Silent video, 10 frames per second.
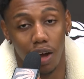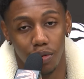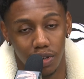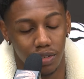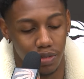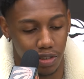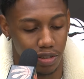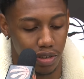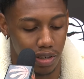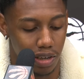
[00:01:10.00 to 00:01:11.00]
Yeah, I was, for
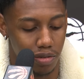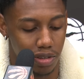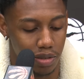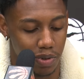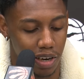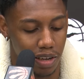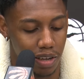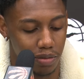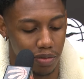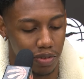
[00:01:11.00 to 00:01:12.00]
sure. I was, but
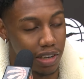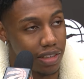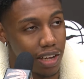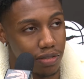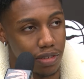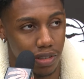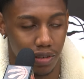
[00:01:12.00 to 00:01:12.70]
I'm very thankful.